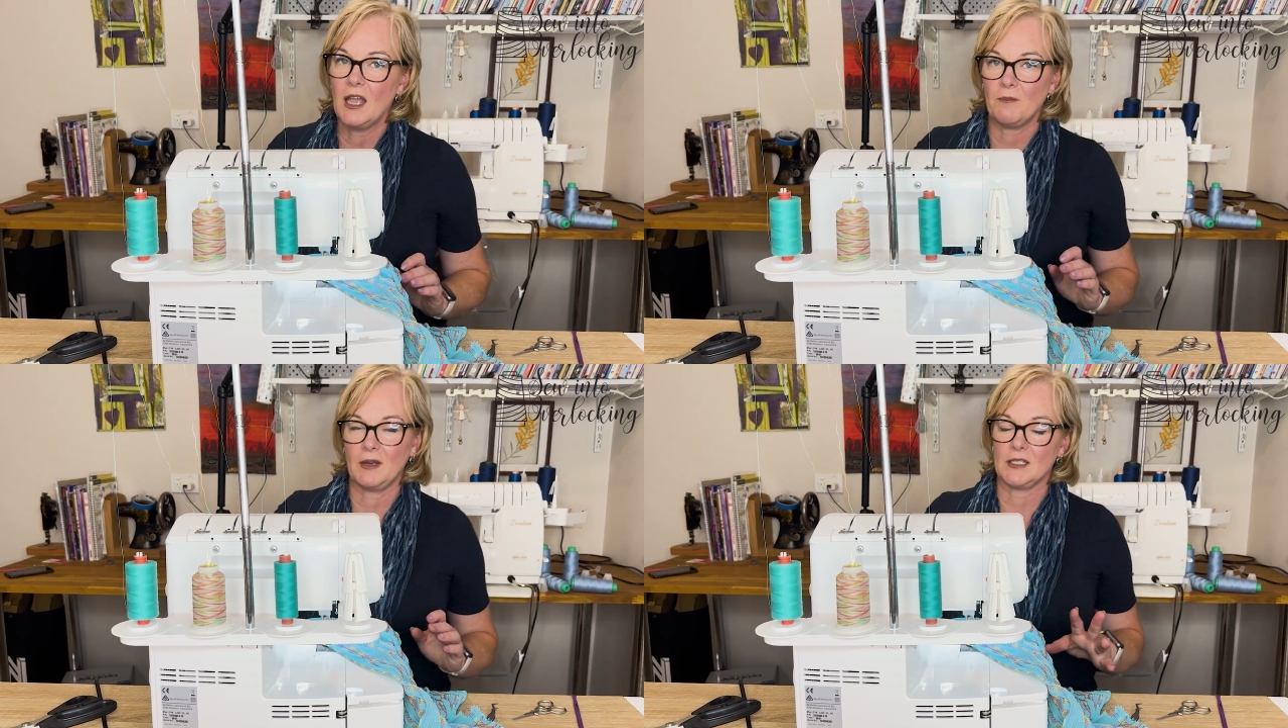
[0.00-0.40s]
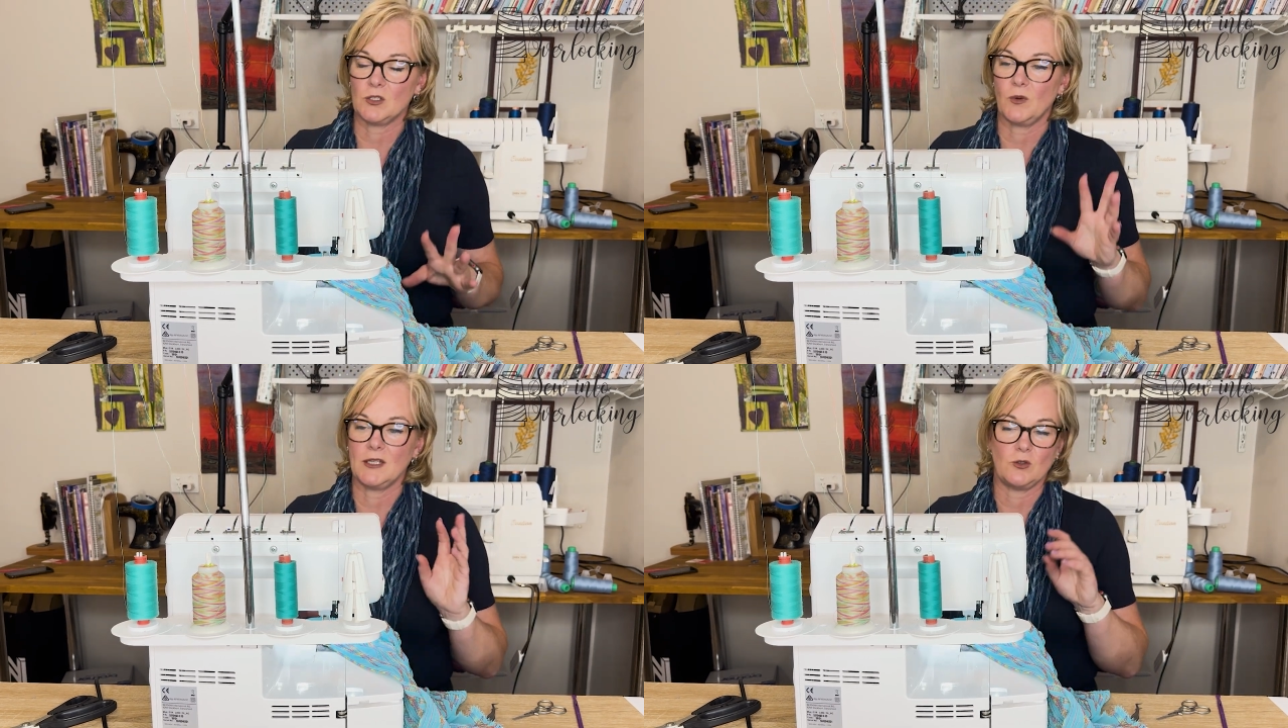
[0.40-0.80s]
But it's
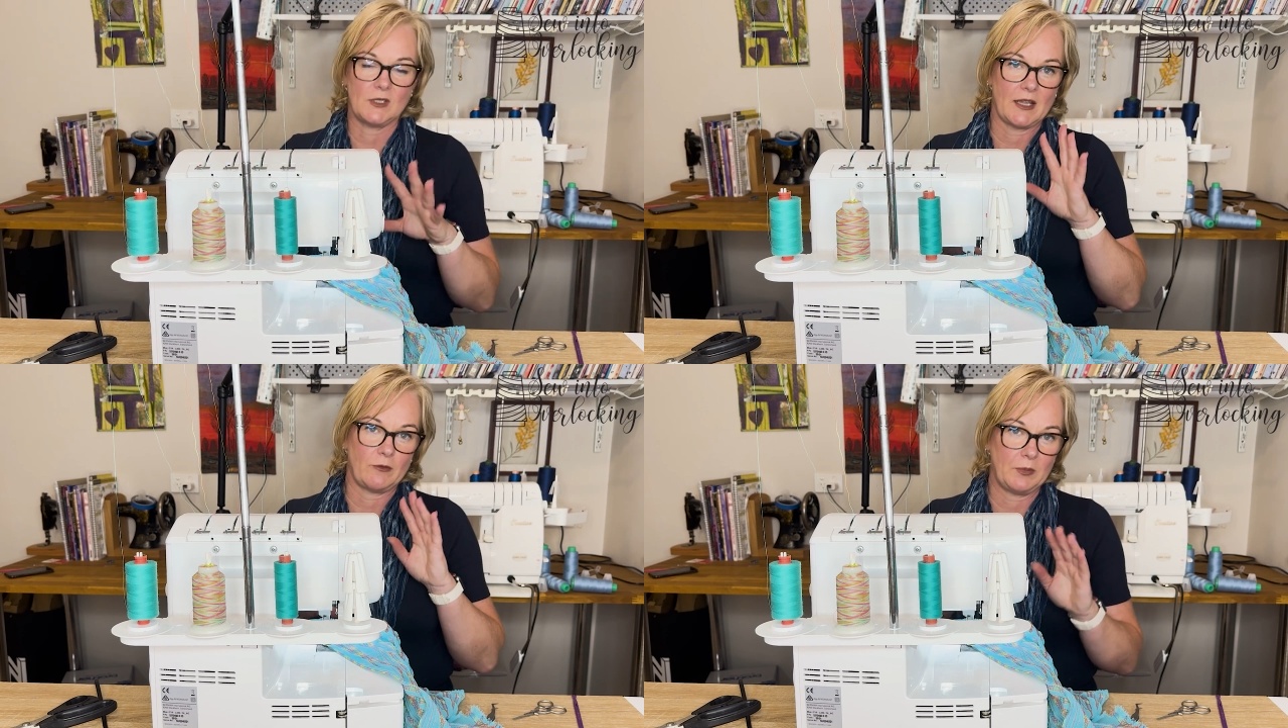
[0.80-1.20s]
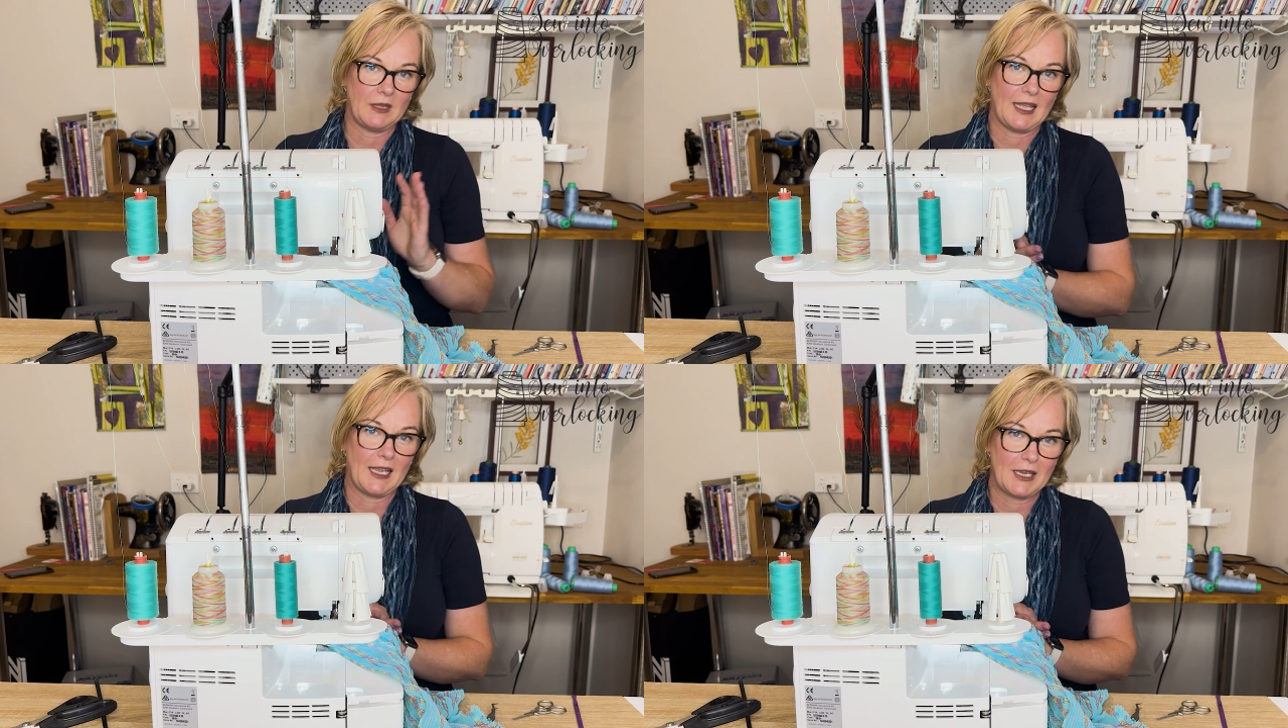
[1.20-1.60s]
always good to have a
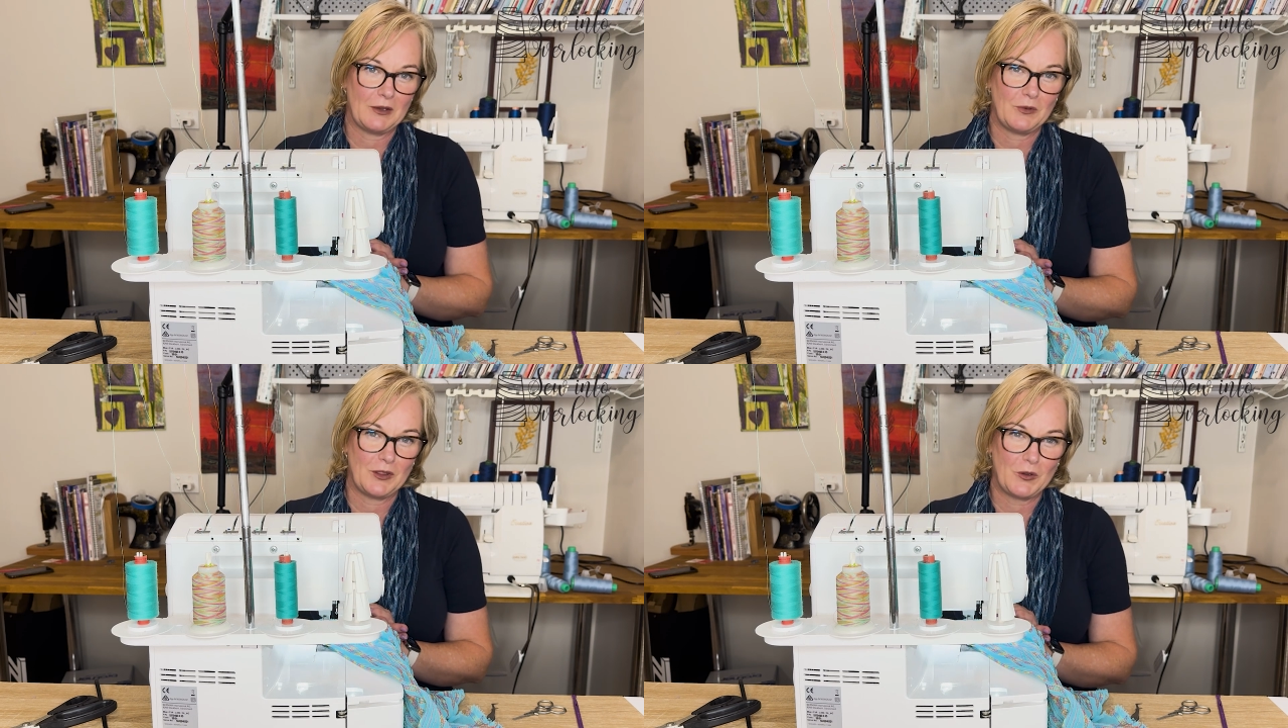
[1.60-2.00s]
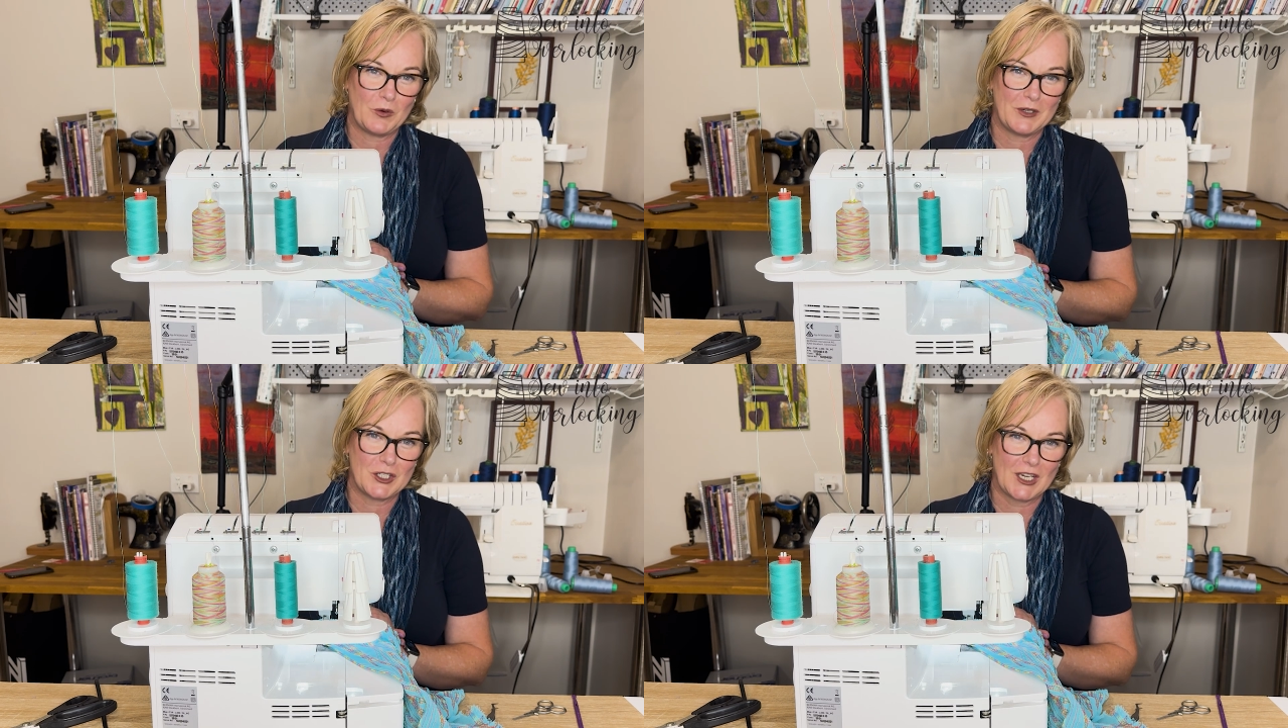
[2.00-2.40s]
play with your
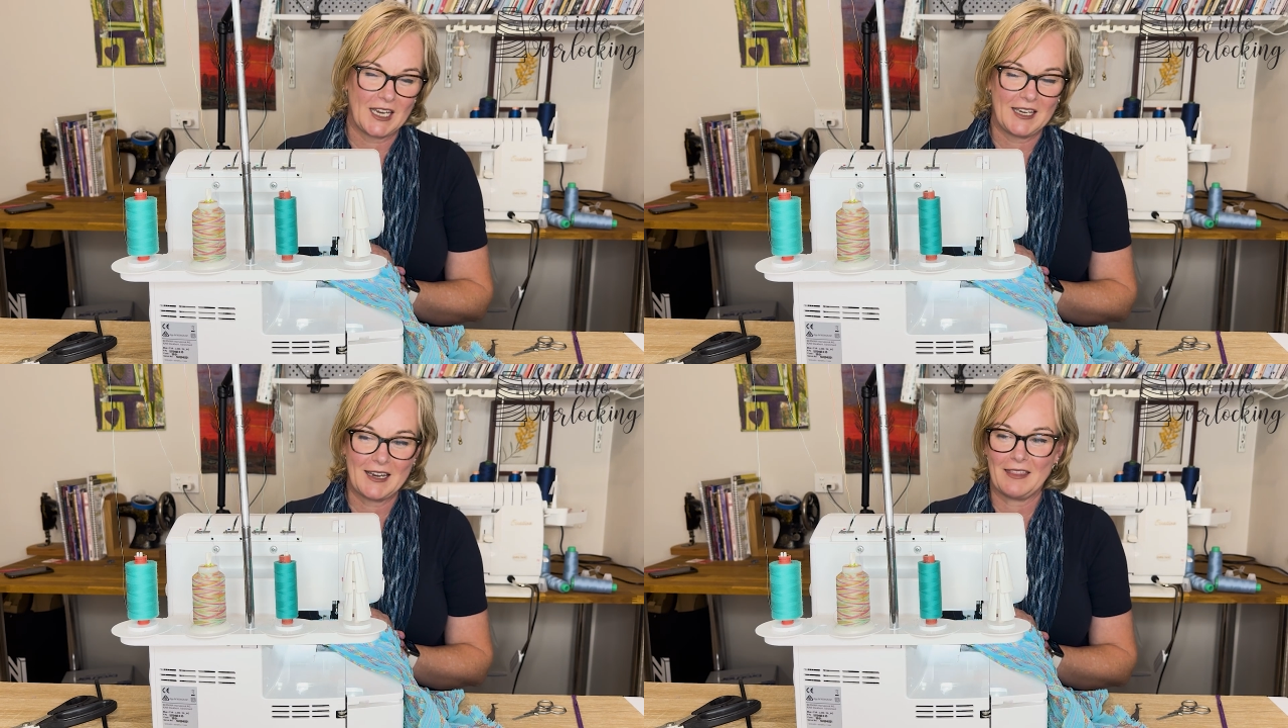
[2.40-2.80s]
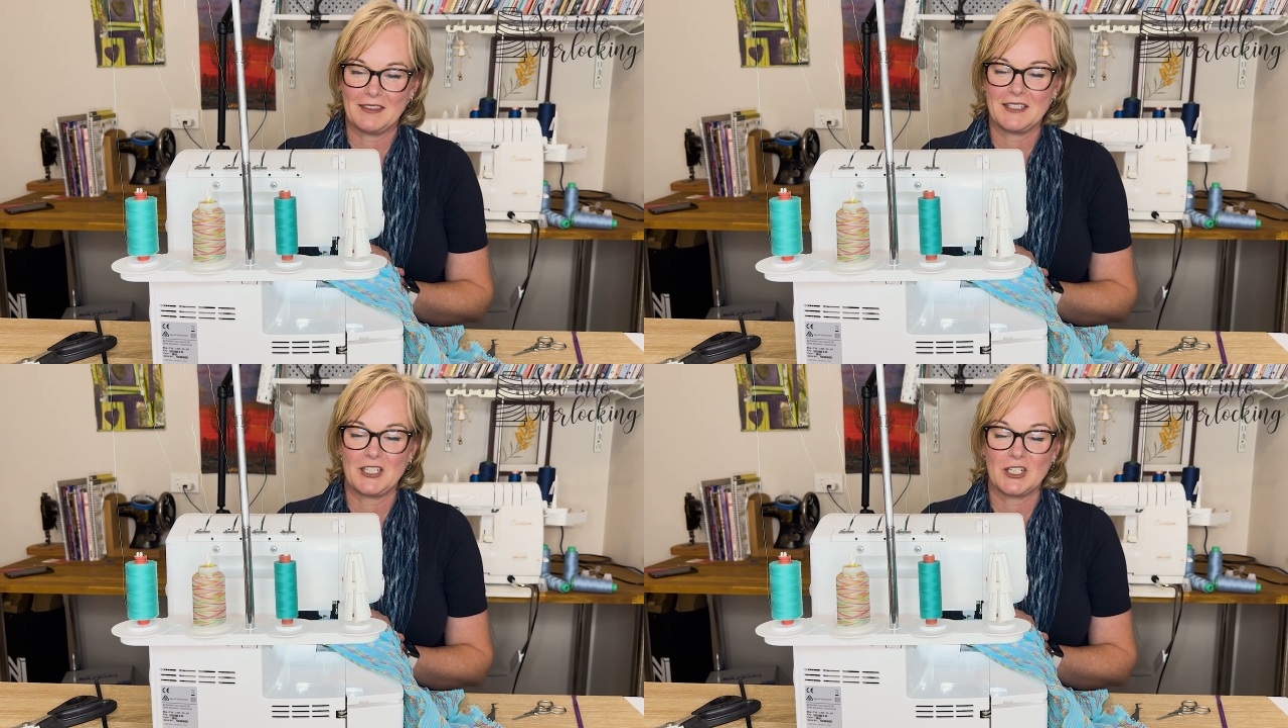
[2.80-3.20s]
machine and the
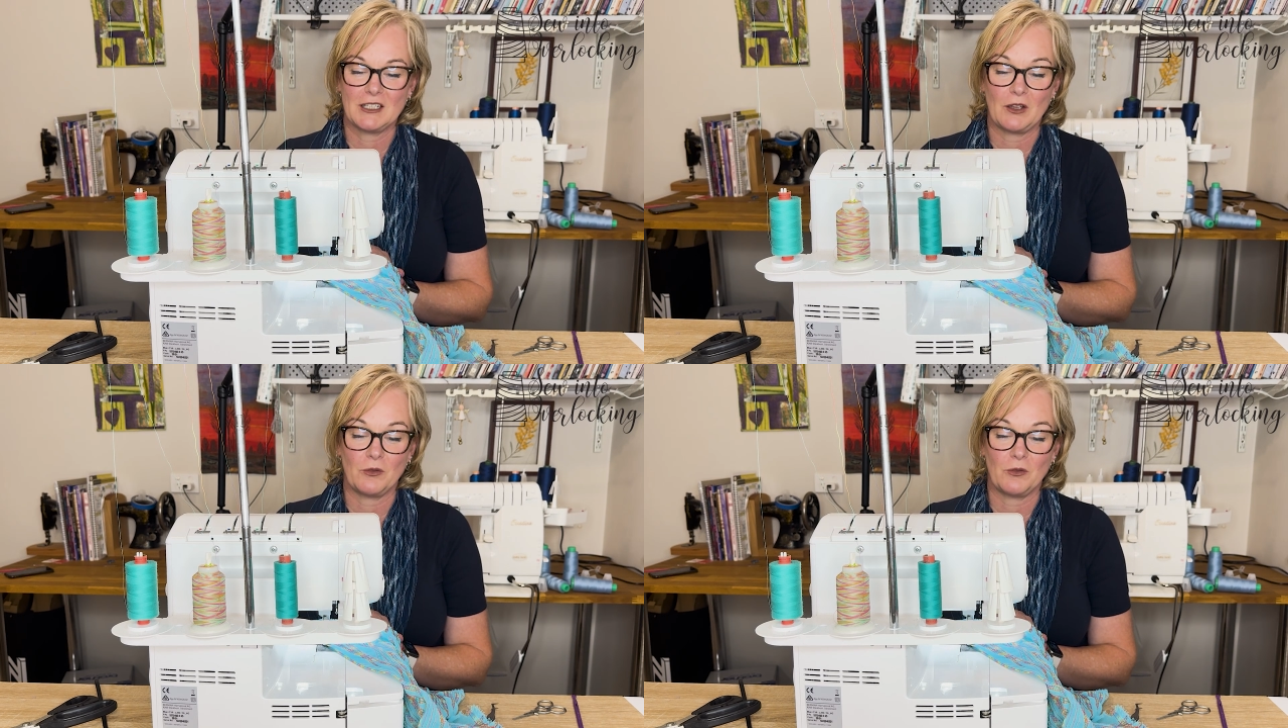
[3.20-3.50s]
stitch length